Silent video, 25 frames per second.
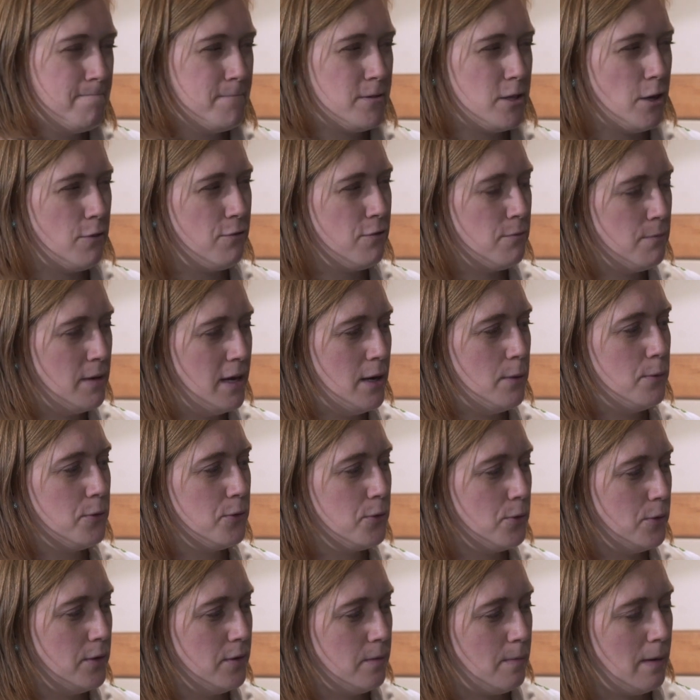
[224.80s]
So for me, it
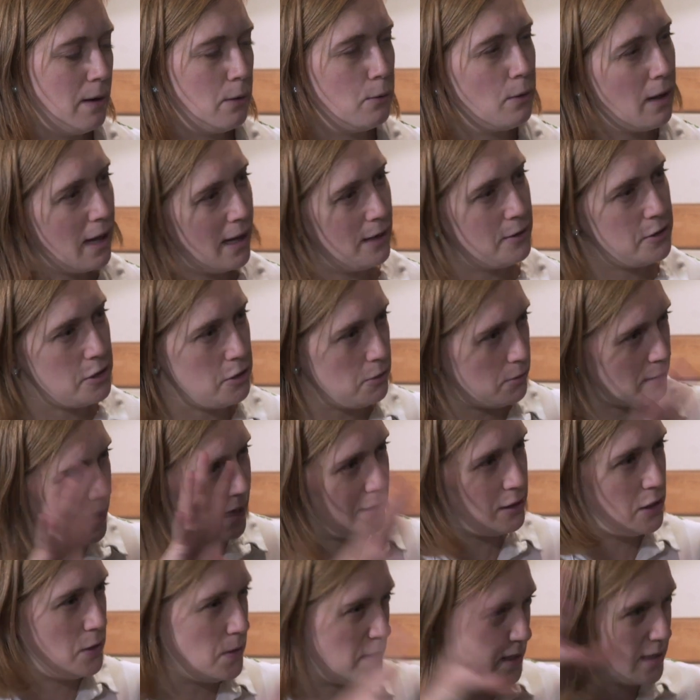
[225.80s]
was always about, well, how do
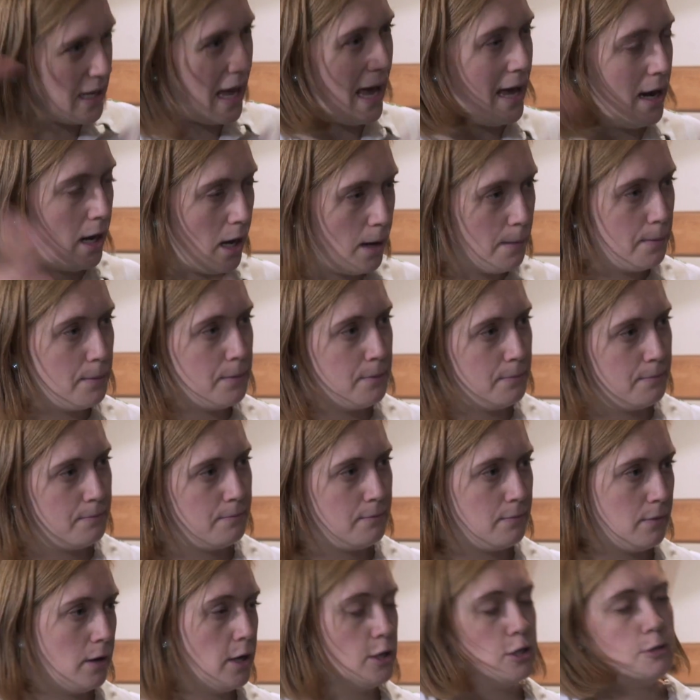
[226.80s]
you scale up
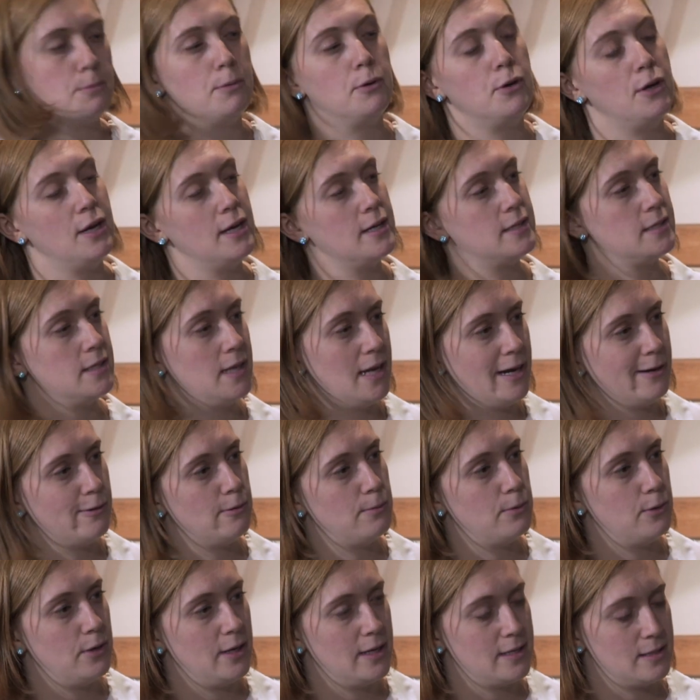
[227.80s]
hydroponics and
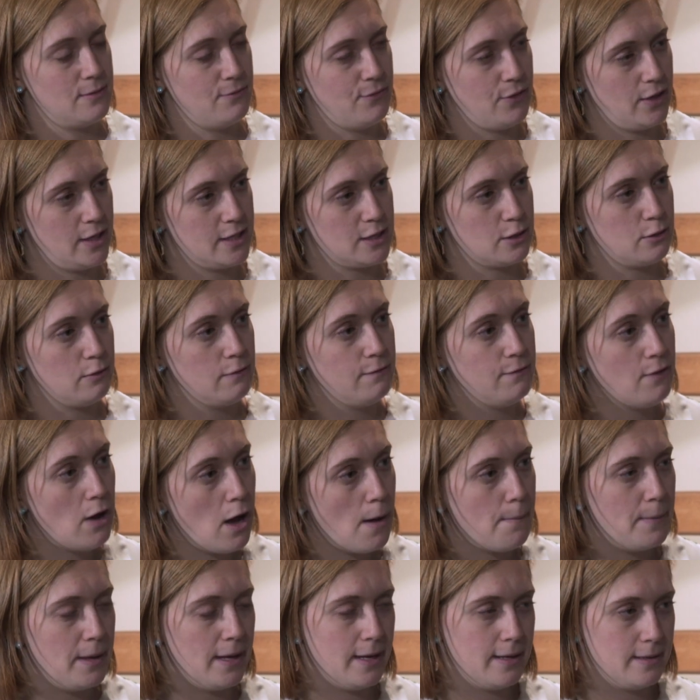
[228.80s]
aquaponics and vertical
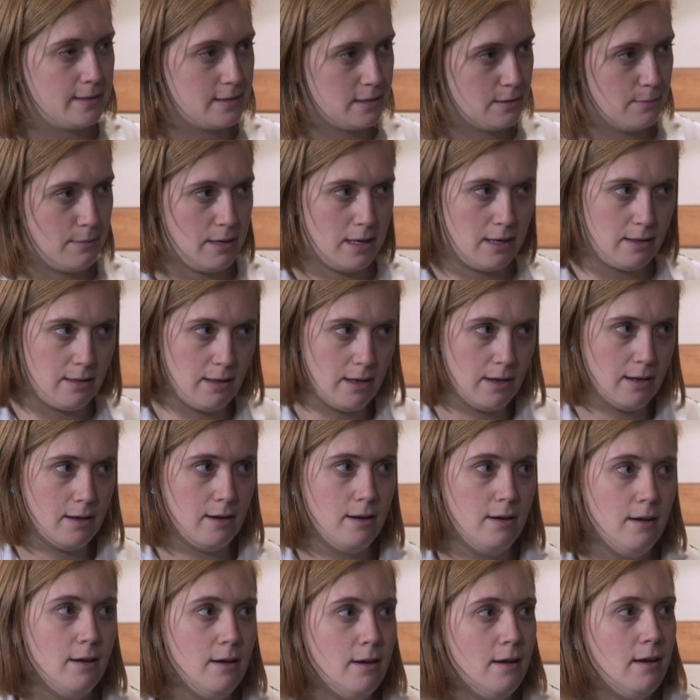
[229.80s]
farming to make that
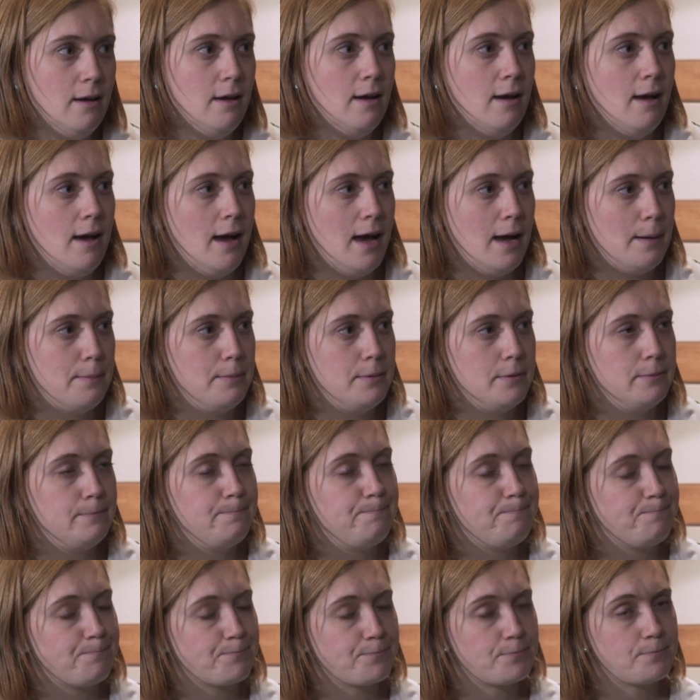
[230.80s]

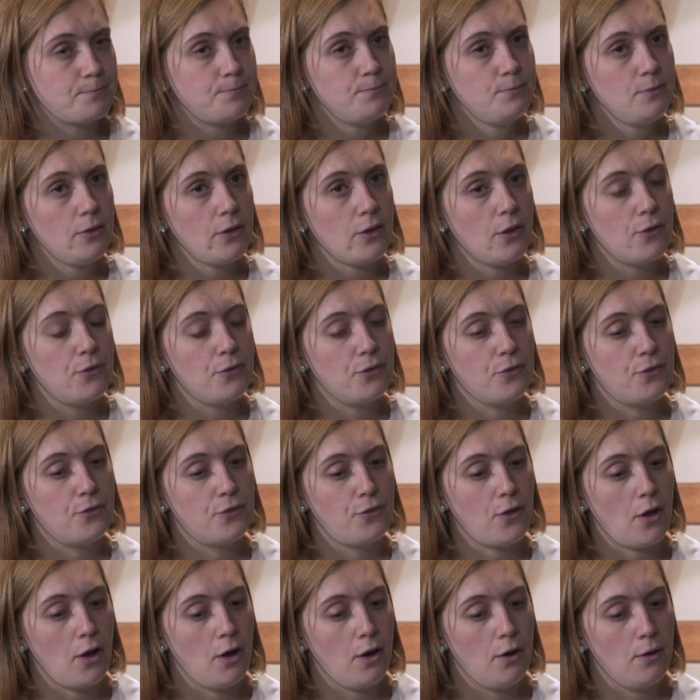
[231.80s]
happen?
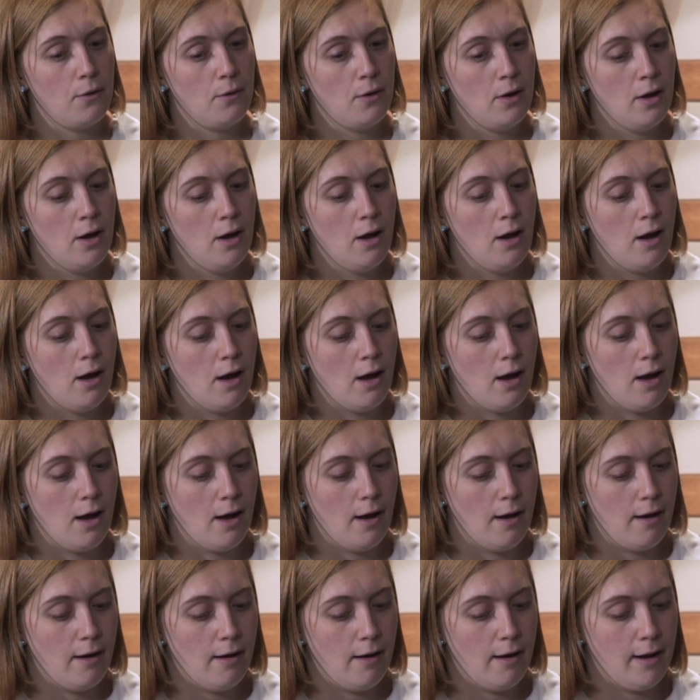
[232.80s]
So
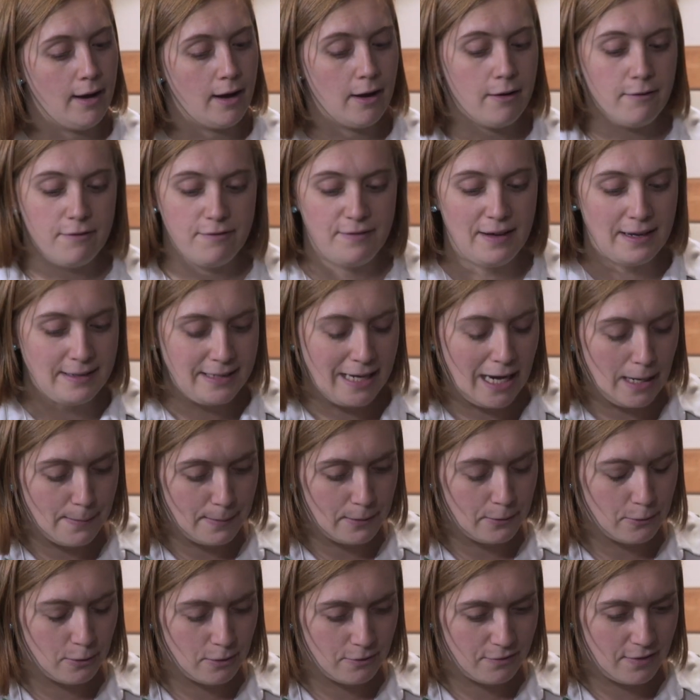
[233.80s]
I kind of found out
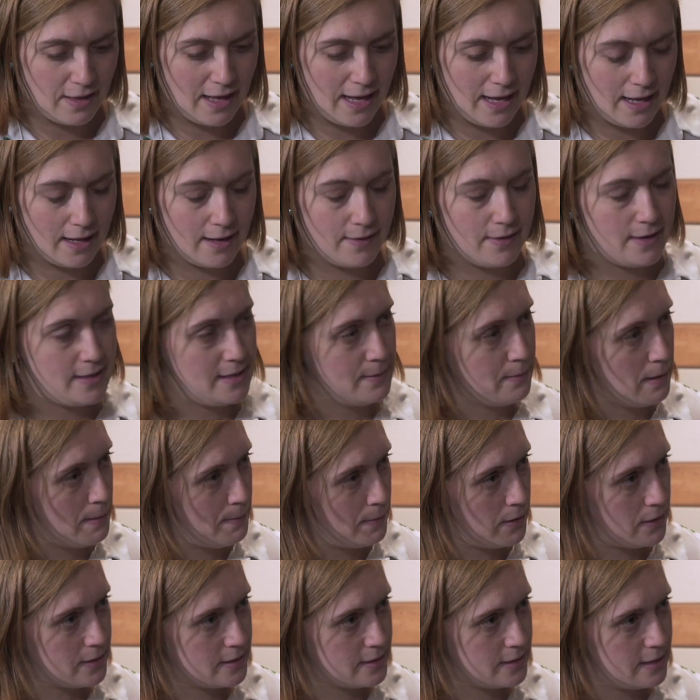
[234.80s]
about all of that, and I did my
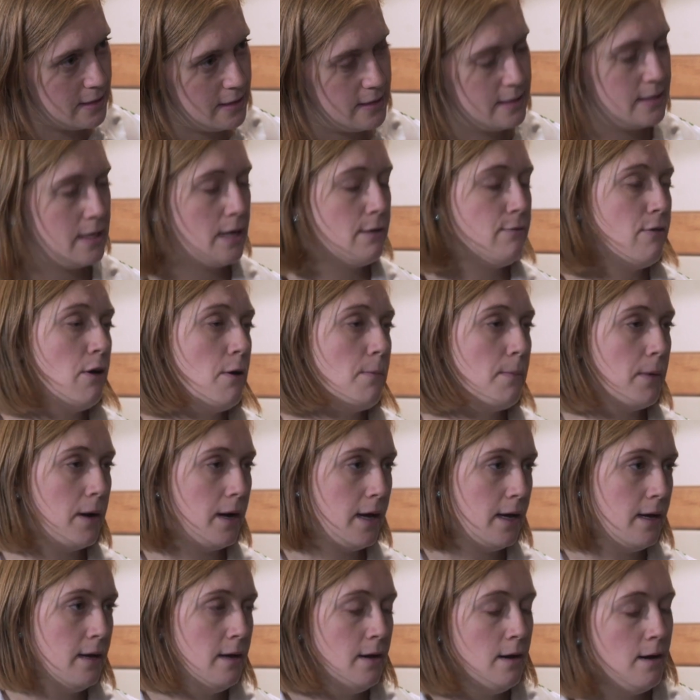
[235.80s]
master's, and I wrote
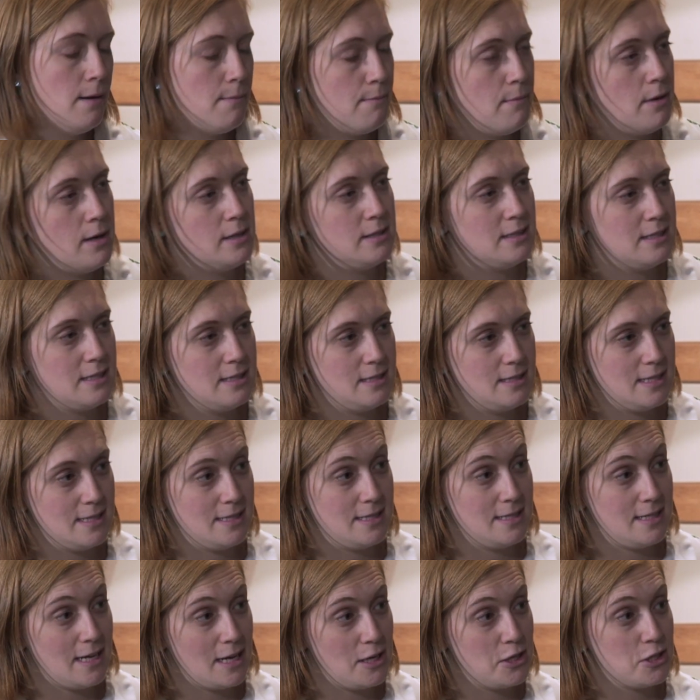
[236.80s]
my master's
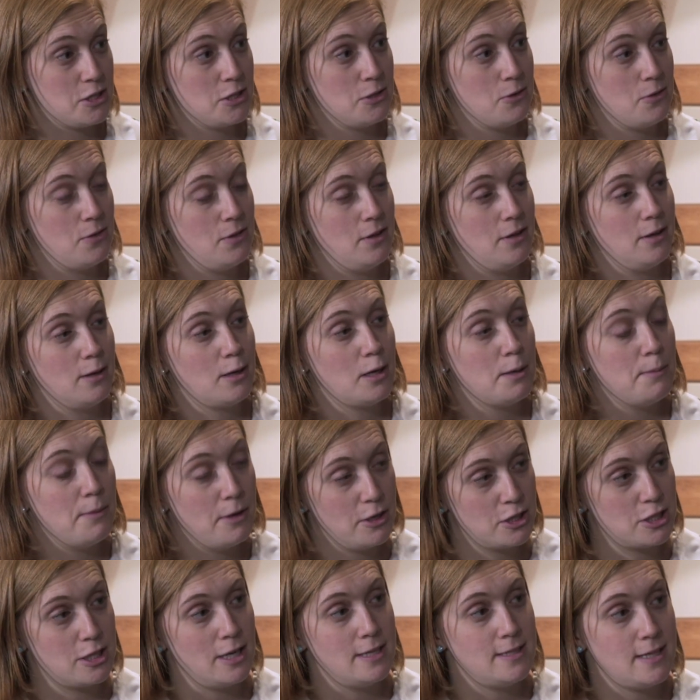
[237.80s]
dissertation on the
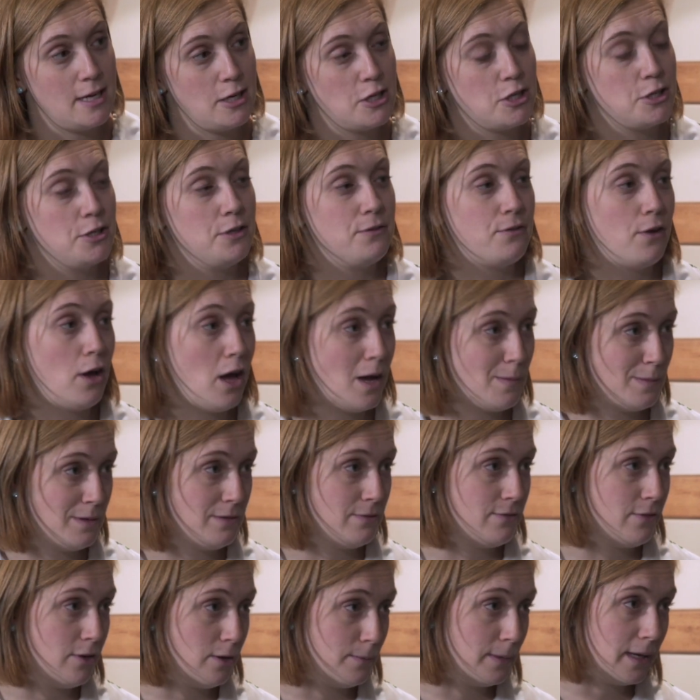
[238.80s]
commercialization of
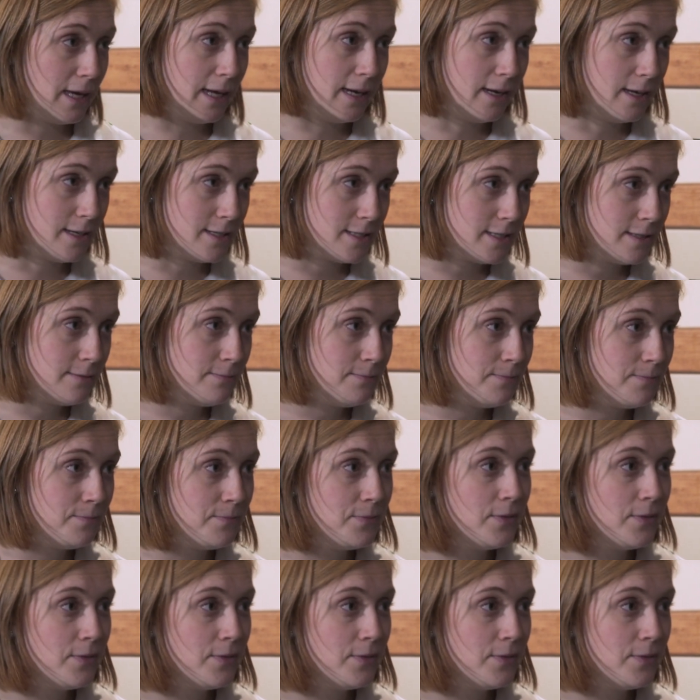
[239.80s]
urban farming in London.